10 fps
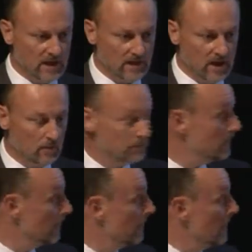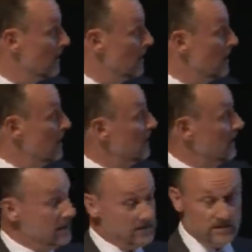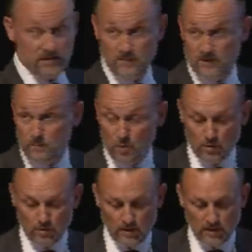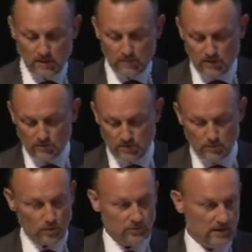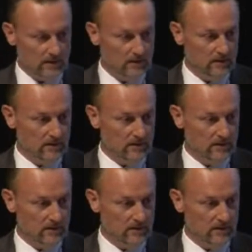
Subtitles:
Now, let's see a bit more about the model,